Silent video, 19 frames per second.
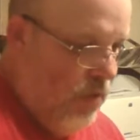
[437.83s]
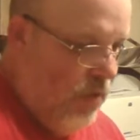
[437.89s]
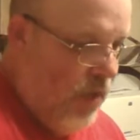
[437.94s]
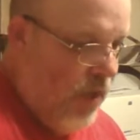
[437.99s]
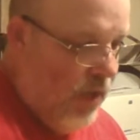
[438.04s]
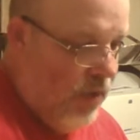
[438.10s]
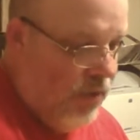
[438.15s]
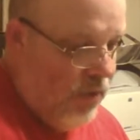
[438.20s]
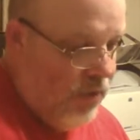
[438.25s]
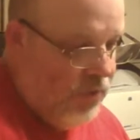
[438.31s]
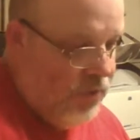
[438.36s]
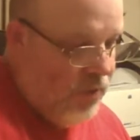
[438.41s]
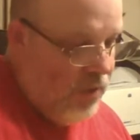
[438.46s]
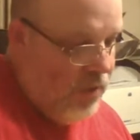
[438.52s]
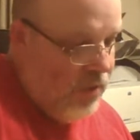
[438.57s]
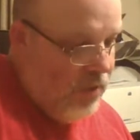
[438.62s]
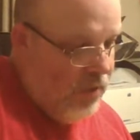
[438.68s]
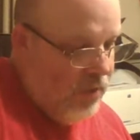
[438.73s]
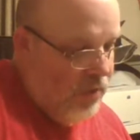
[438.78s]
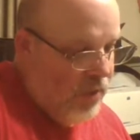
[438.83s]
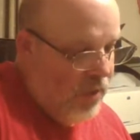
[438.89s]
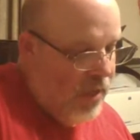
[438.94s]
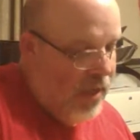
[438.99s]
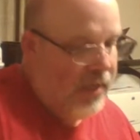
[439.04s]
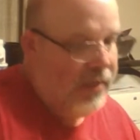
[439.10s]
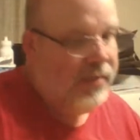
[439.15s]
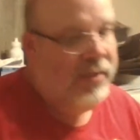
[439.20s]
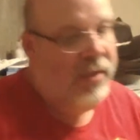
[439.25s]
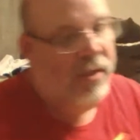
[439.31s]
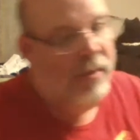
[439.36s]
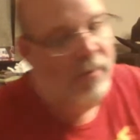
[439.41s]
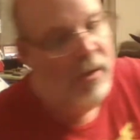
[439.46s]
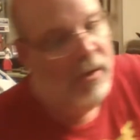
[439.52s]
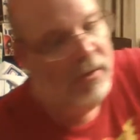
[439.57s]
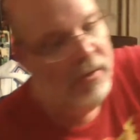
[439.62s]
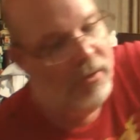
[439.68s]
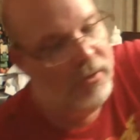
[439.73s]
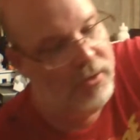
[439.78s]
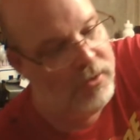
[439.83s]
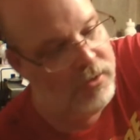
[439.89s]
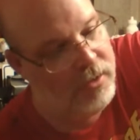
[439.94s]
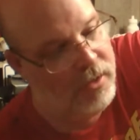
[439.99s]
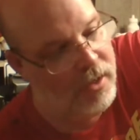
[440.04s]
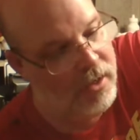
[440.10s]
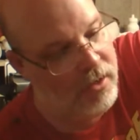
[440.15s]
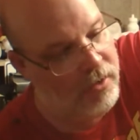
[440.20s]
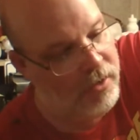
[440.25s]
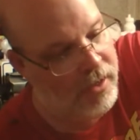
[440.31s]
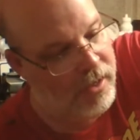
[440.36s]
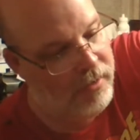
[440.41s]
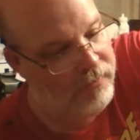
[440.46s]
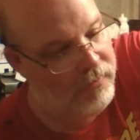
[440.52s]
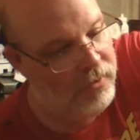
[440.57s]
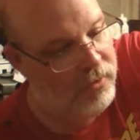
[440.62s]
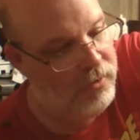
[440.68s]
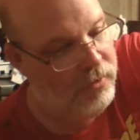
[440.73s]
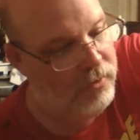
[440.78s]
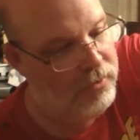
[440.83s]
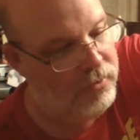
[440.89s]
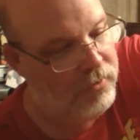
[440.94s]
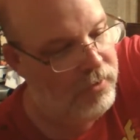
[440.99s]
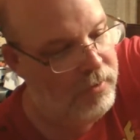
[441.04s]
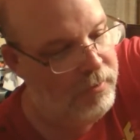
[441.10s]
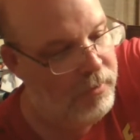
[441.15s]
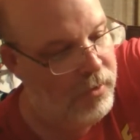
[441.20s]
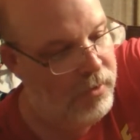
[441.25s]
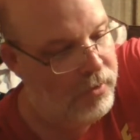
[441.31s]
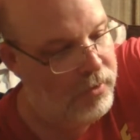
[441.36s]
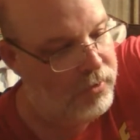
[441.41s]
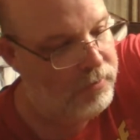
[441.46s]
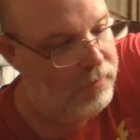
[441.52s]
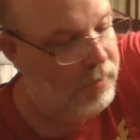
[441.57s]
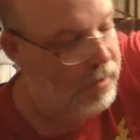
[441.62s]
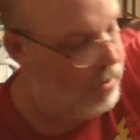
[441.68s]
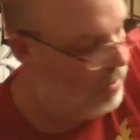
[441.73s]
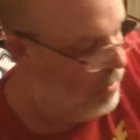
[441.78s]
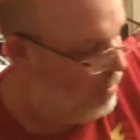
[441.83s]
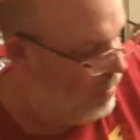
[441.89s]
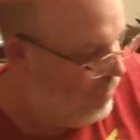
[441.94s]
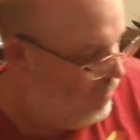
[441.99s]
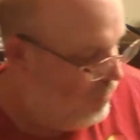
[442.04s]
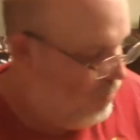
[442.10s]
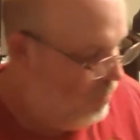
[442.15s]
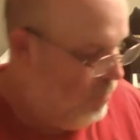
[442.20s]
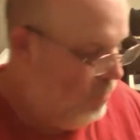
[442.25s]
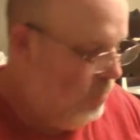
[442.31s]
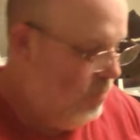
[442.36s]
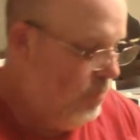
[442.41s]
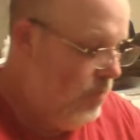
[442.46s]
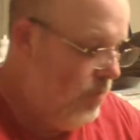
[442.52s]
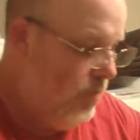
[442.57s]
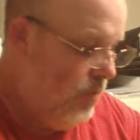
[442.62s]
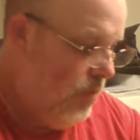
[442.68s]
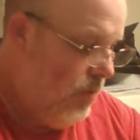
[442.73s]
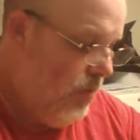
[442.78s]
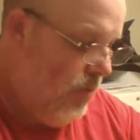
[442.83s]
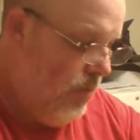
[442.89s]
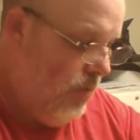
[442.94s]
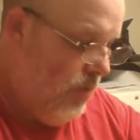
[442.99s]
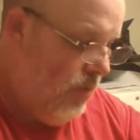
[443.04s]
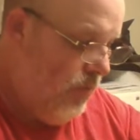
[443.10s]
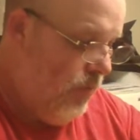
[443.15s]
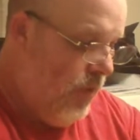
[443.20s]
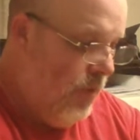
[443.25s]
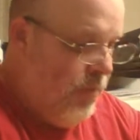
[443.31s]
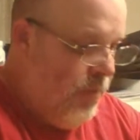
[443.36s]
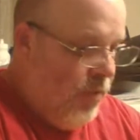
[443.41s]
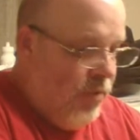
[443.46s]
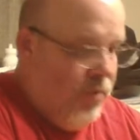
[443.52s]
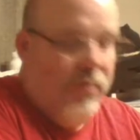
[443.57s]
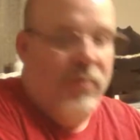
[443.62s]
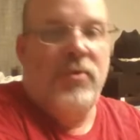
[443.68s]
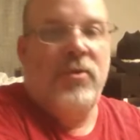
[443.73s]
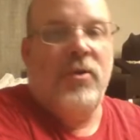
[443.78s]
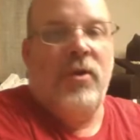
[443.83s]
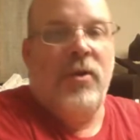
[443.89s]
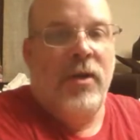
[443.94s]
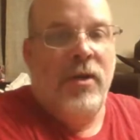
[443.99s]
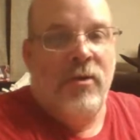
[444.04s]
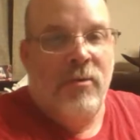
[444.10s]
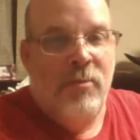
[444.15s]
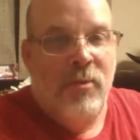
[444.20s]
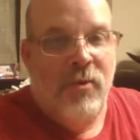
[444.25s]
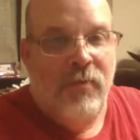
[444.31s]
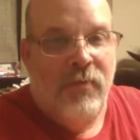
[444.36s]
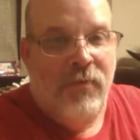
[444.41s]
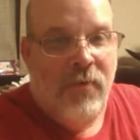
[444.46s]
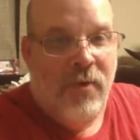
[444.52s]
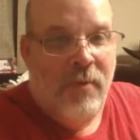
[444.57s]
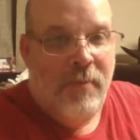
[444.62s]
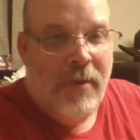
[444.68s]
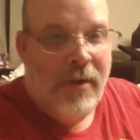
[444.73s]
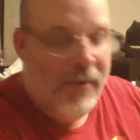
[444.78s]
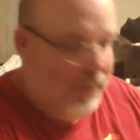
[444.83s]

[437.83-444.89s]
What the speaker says: of course, the nice thing about this is that I only have to do 3 motors because one motor was already removed for me.